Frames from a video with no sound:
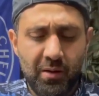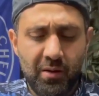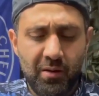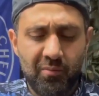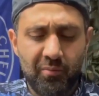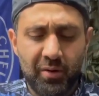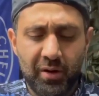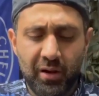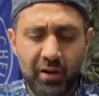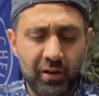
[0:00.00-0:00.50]

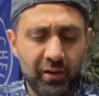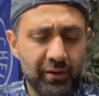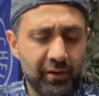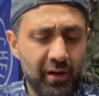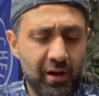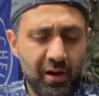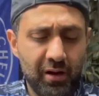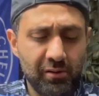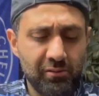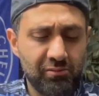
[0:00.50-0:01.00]
But all in
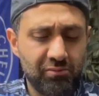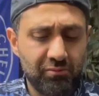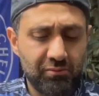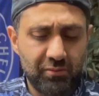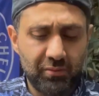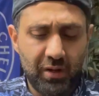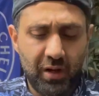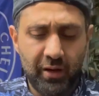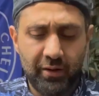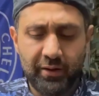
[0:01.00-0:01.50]
all,
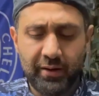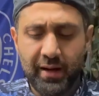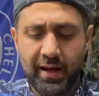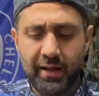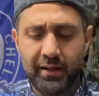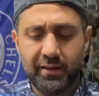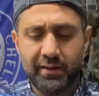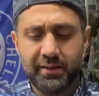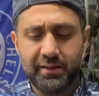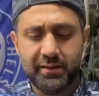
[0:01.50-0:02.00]

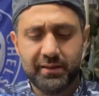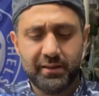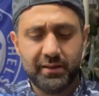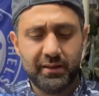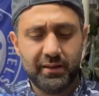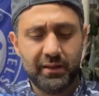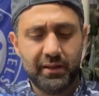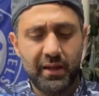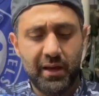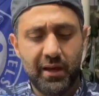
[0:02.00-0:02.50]
$100.
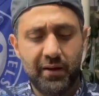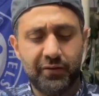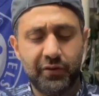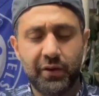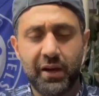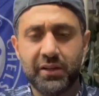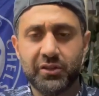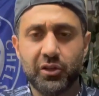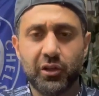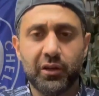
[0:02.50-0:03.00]
Yeah, if you
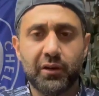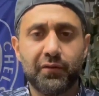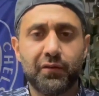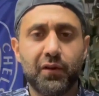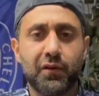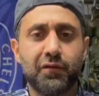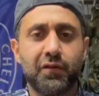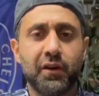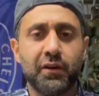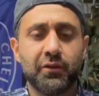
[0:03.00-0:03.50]
guys are looking for
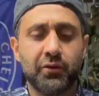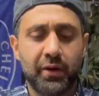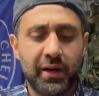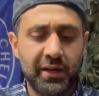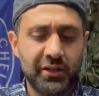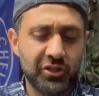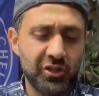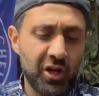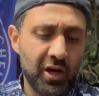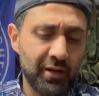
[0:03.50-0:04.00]
a fun
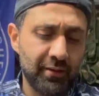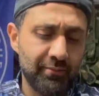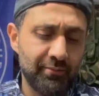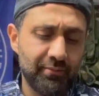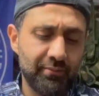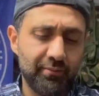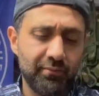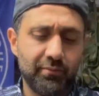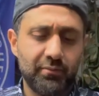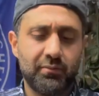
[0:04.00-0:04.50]
range gun,
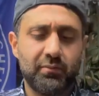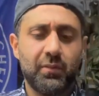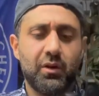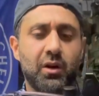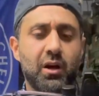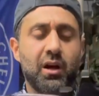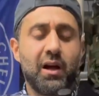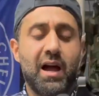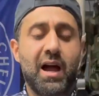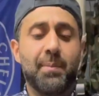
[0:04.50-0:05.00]

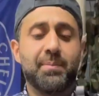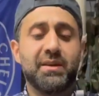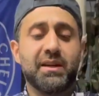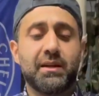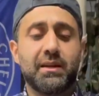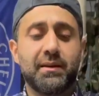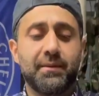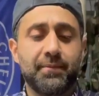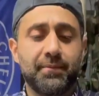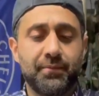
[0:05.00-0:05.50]

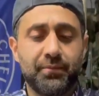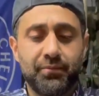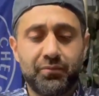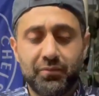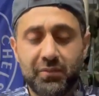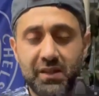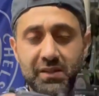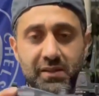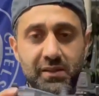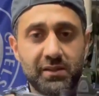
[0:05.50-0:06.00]
optic,
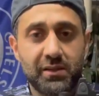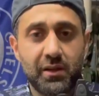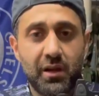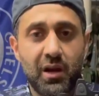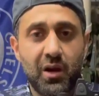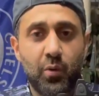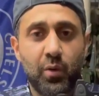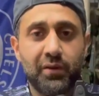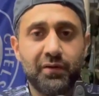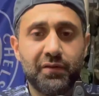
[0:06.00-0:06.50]
this is
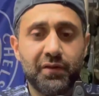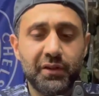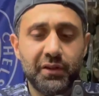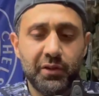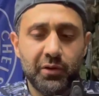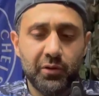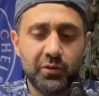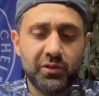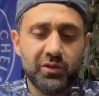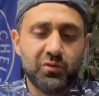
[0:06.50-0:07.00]
one for
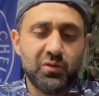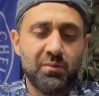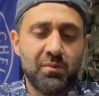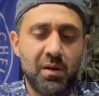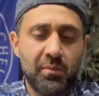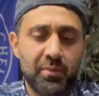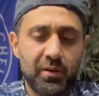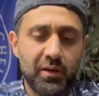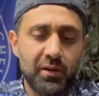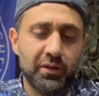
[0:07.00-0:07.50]
you. Just
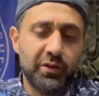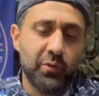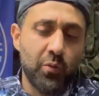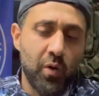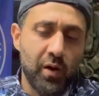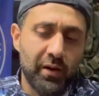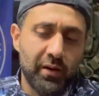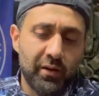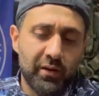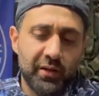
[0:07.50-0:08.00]
remember, you
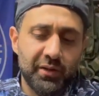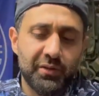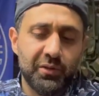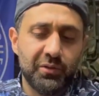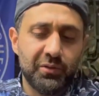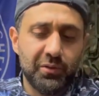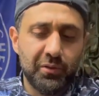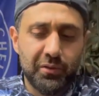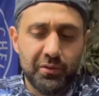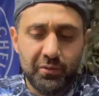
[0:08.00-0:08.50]
want it on a
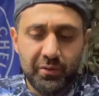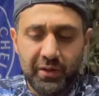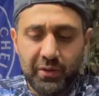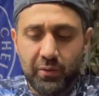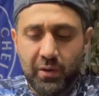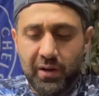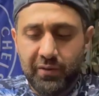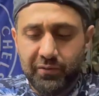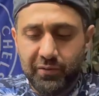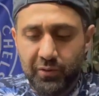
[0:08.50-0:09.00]
223
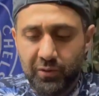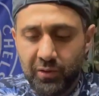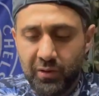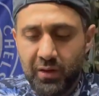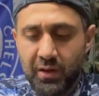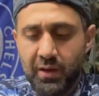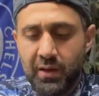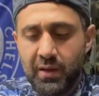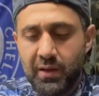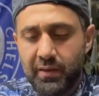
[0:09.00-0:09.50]
rifle.
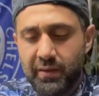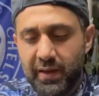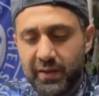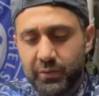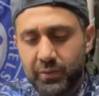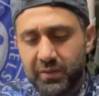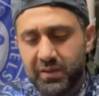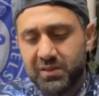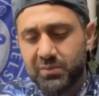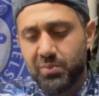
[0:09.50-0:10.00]
That's
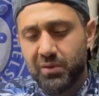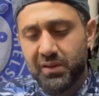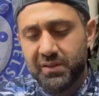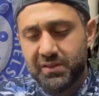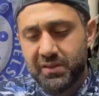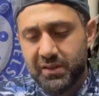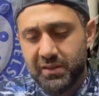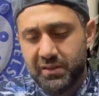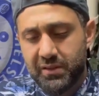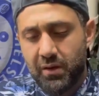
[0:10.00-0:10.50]
what these
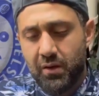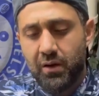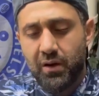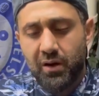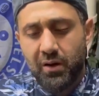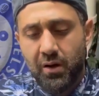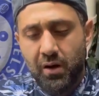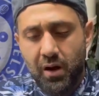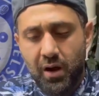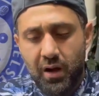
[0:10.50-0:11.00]
ballistics
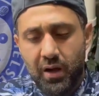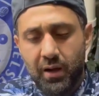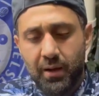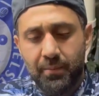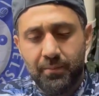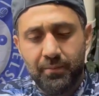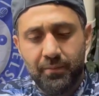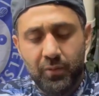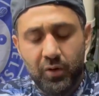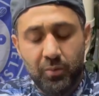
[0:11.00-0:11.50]
are,
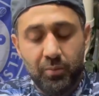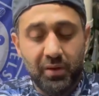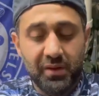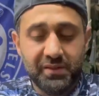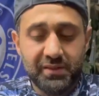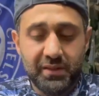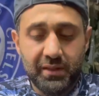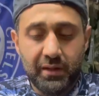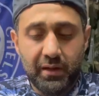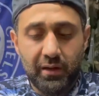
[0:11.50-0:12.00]
or
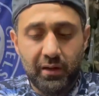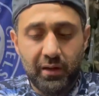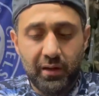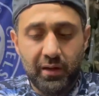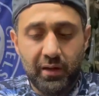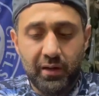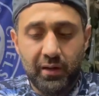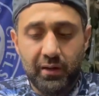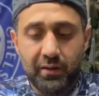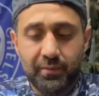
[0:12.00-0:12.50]
ballistic,
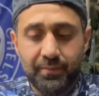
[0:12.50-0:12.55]
I